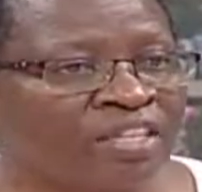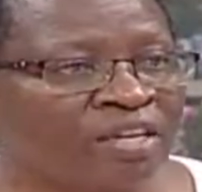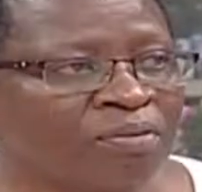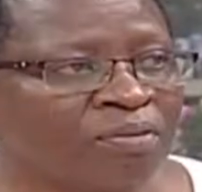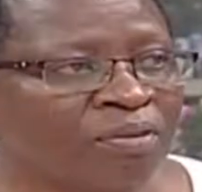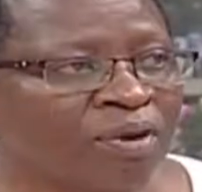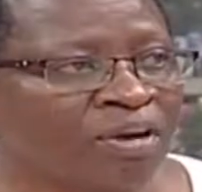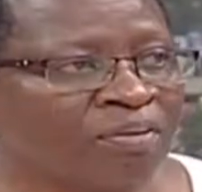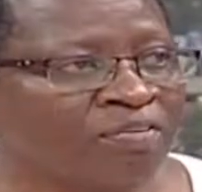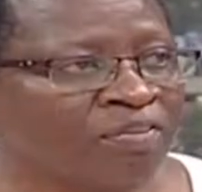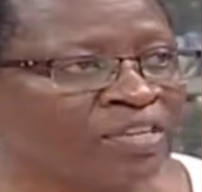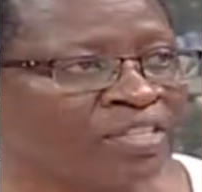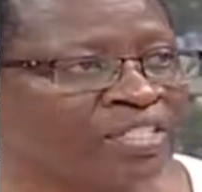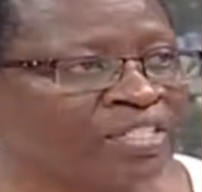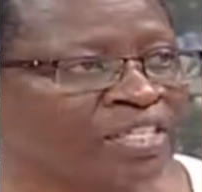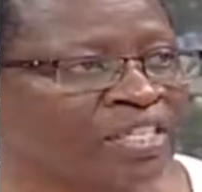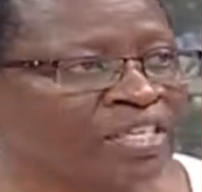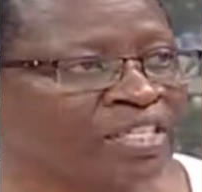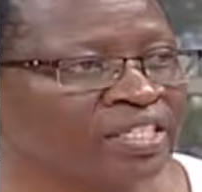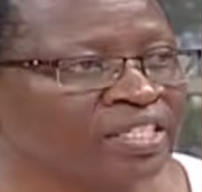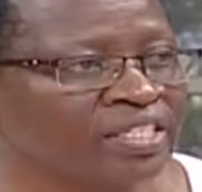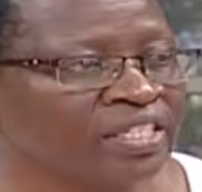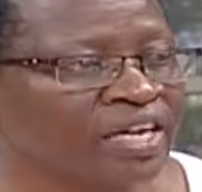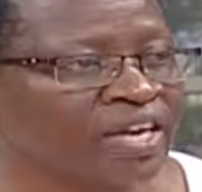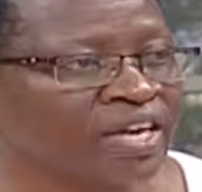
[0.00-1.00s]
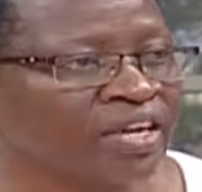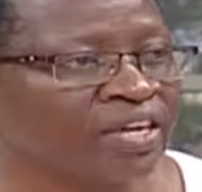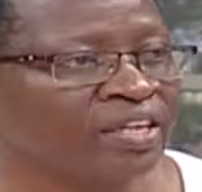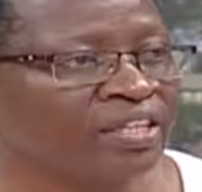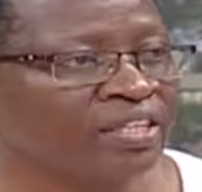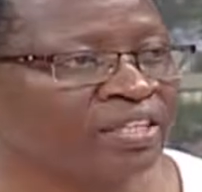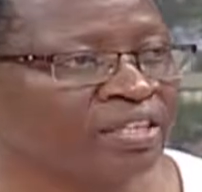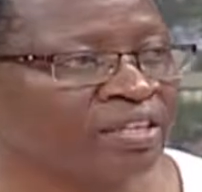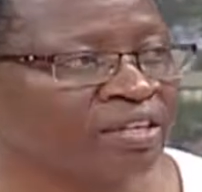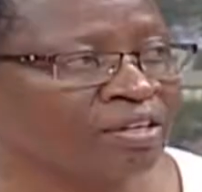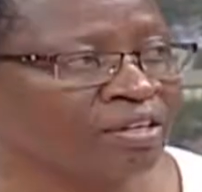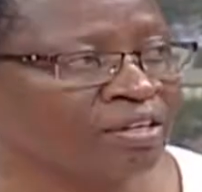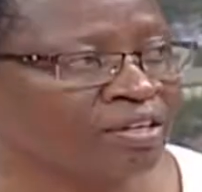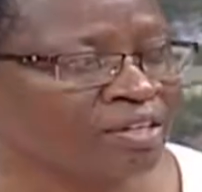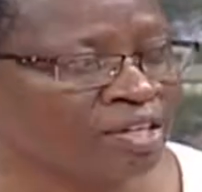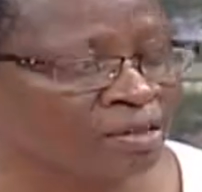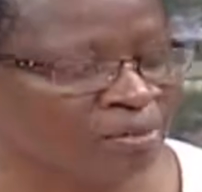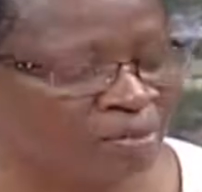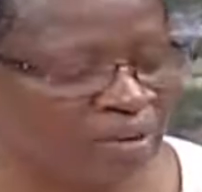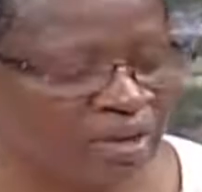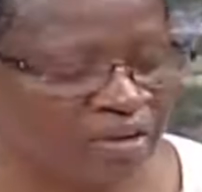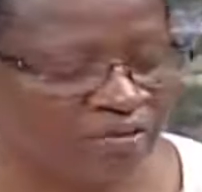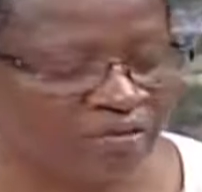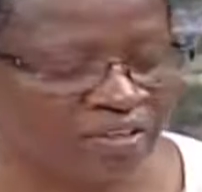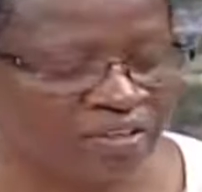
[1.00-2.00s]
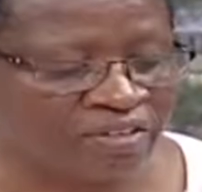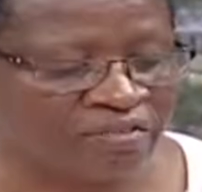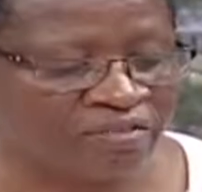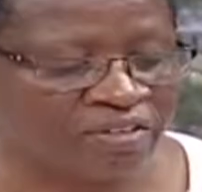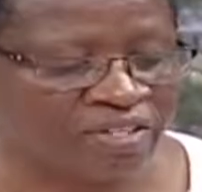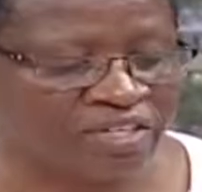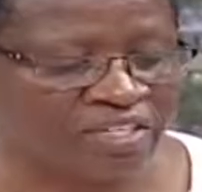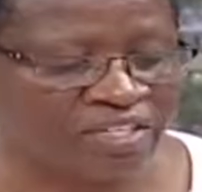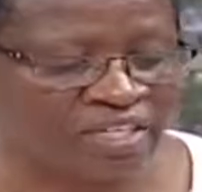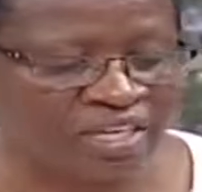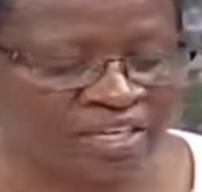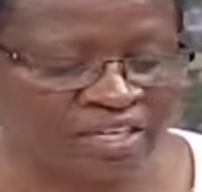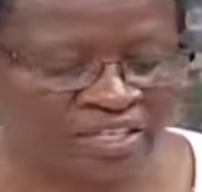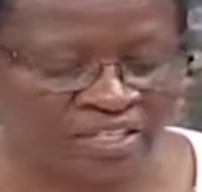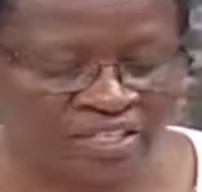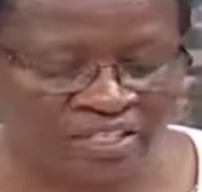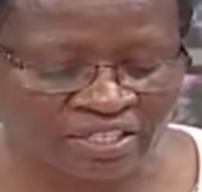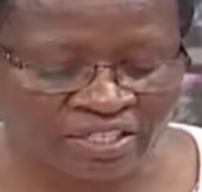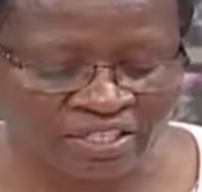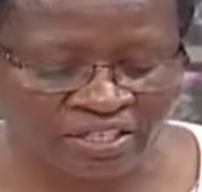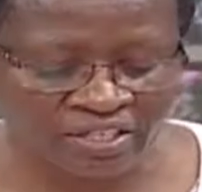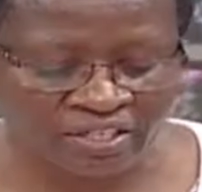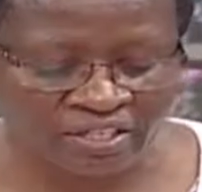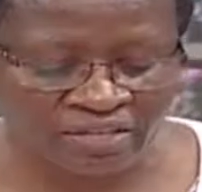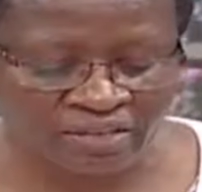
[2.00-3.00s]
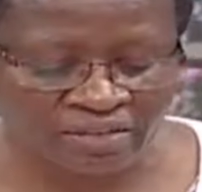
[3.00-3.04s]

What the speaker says: the private sector, the private veterinary